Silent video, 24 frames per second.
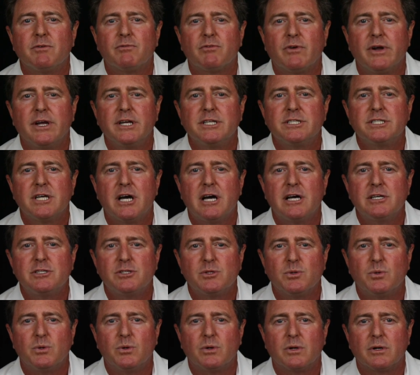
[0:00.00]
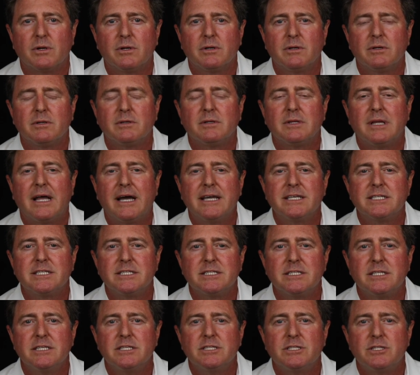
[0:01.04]
the franchisor
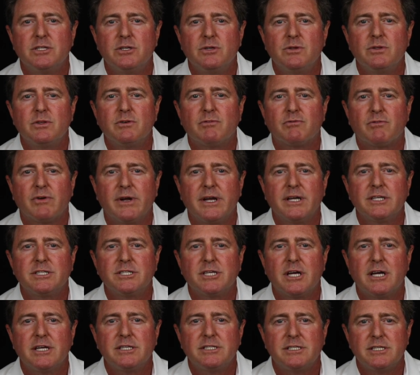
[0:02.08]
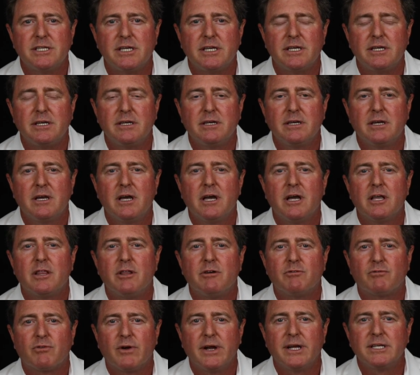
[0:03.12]
licenses to the franchisee
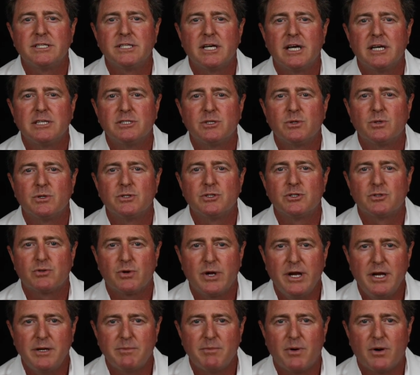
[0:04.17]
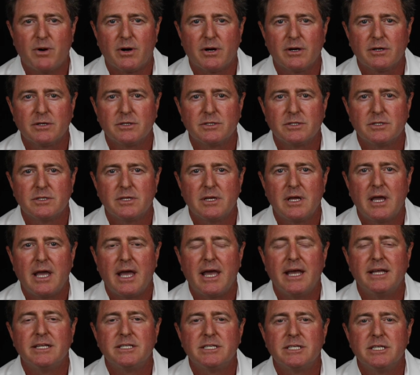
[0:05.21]
the franchisor's trademarks
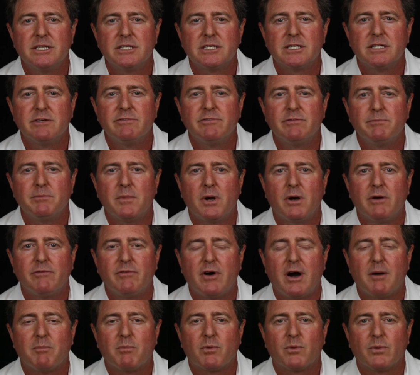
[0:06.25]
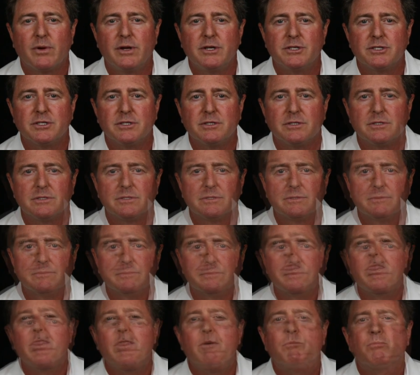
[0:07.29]
and system of operations.
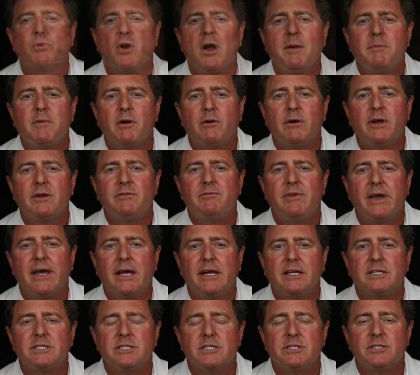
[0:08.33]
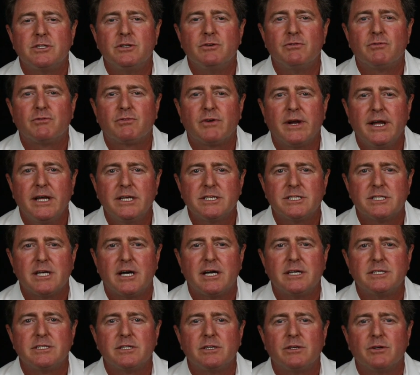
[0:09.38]
The primary advantages to
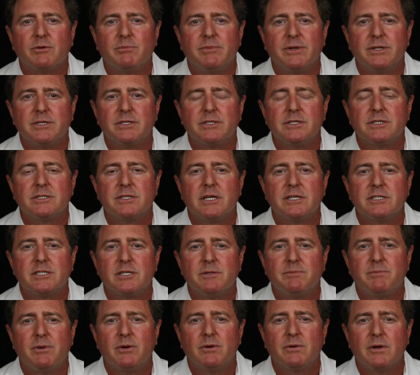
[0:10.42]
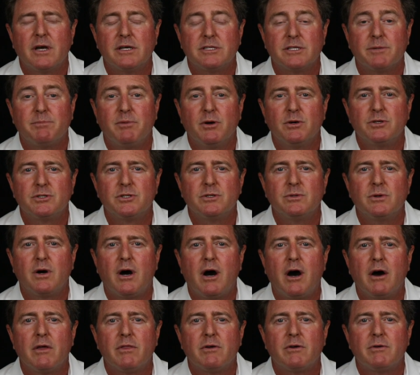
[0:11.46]
franchising your business as opposed to
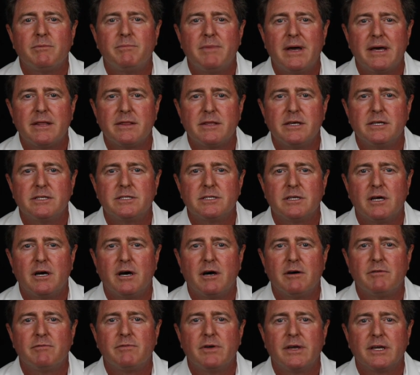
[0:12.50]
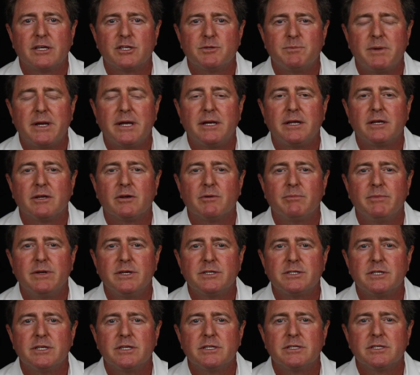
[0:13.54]
other methods of expanding your
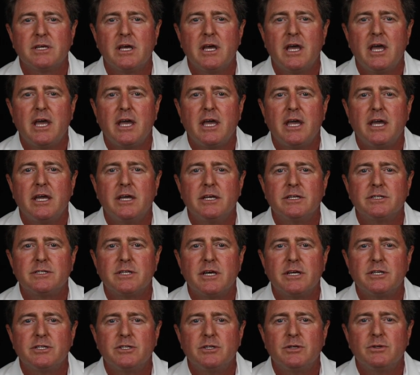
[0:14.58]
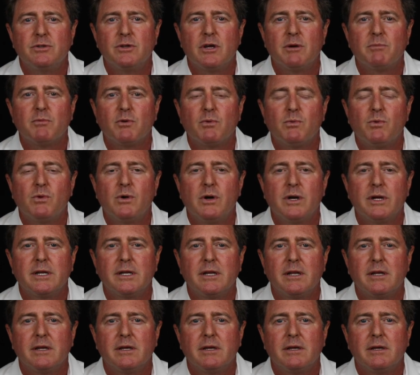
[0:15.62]
business is that you, number
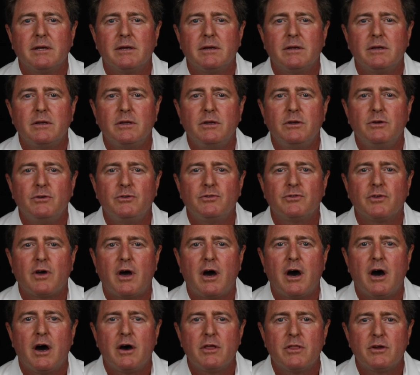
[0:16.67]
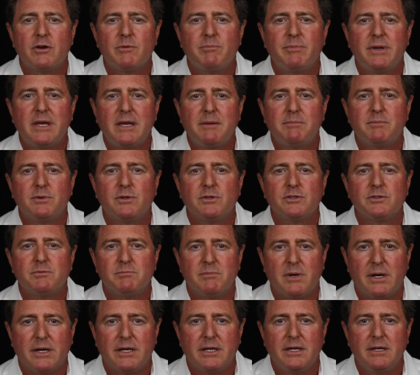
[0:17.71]
one, use other people's
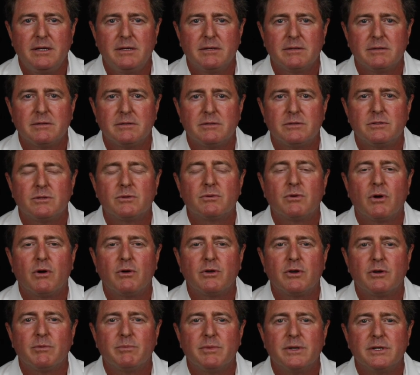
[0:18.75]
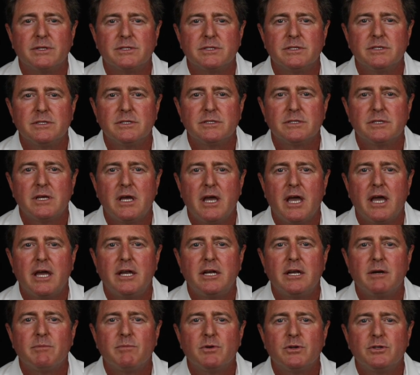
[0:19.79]
money to grow your business,
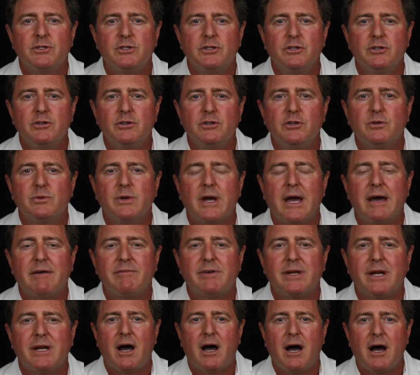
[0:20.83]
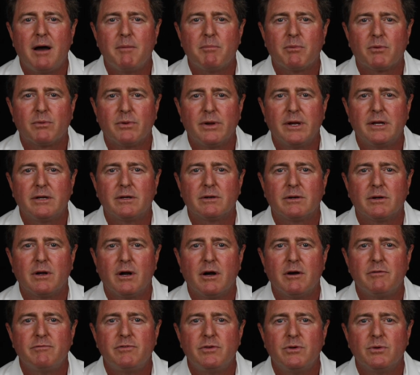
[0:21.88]
and number two, you have operator
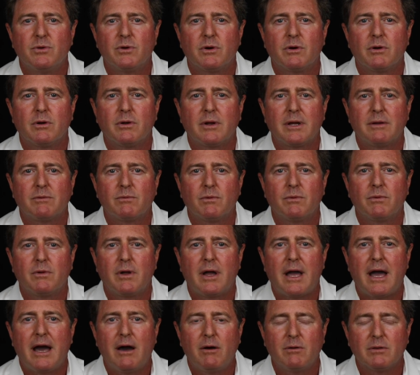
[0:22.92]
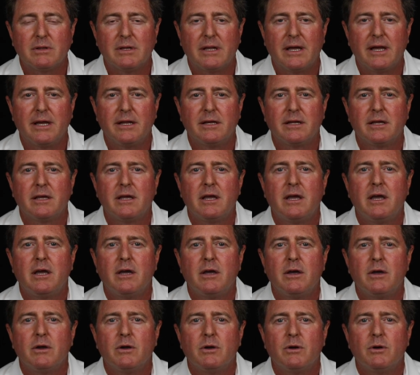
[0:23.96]
of your outlet
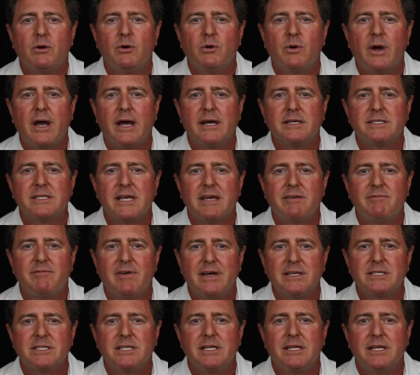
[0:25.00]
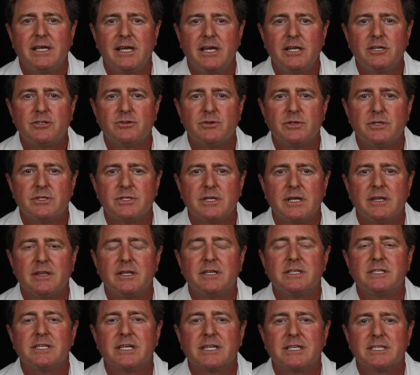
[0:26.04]
who has a vested interest in
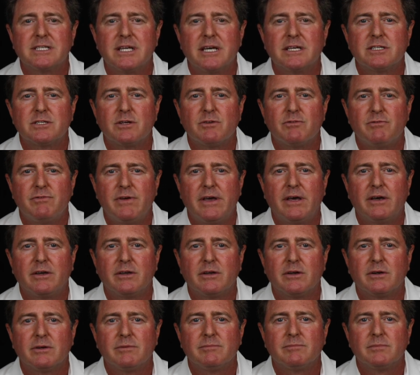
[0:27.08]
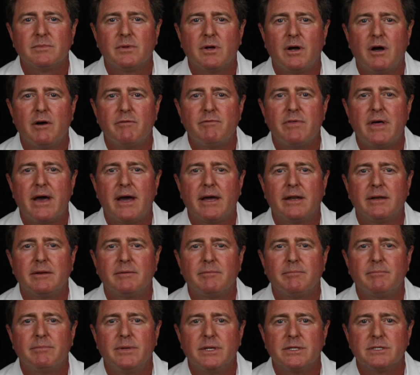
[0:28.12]
the success or failure of that
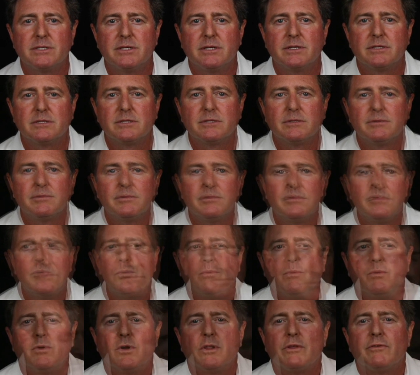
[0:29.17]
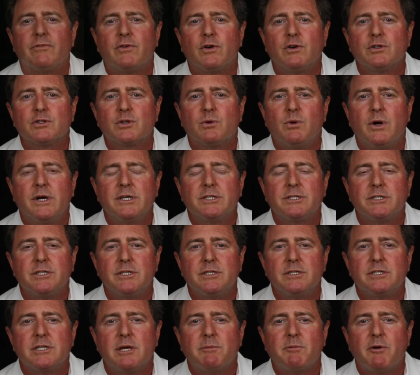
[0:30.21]
business. One of the first
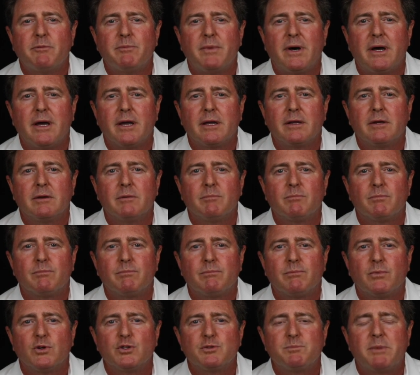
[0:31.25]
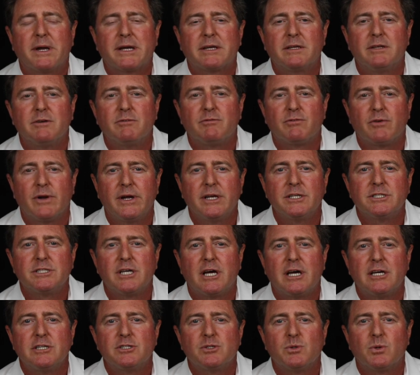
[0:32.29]
questions some of my prospective
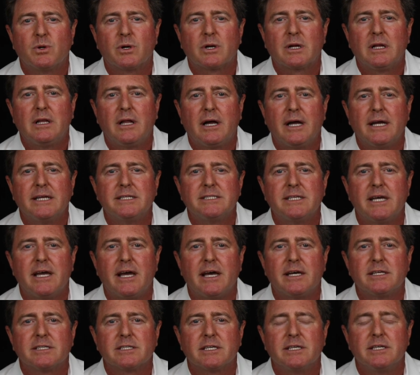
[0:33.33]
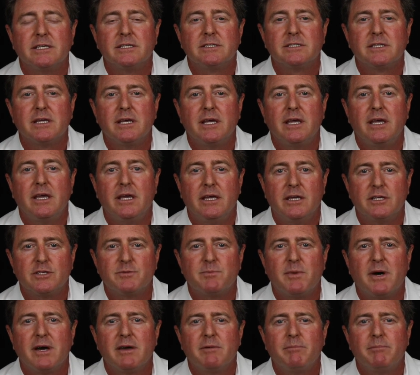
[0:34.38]
franchisor clients ask is
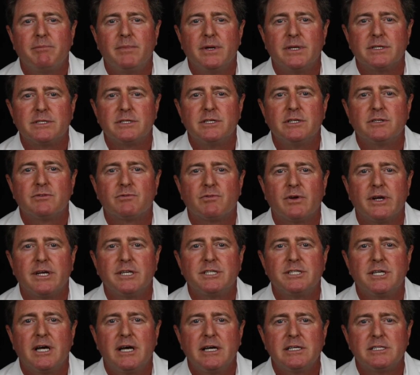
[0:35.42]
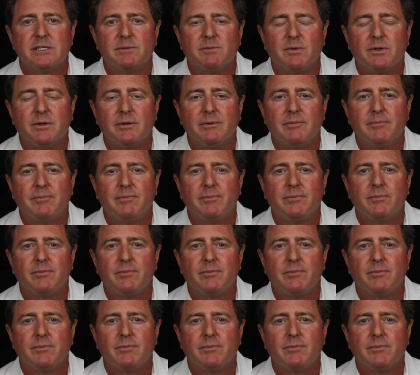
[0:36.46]
my business franchisable?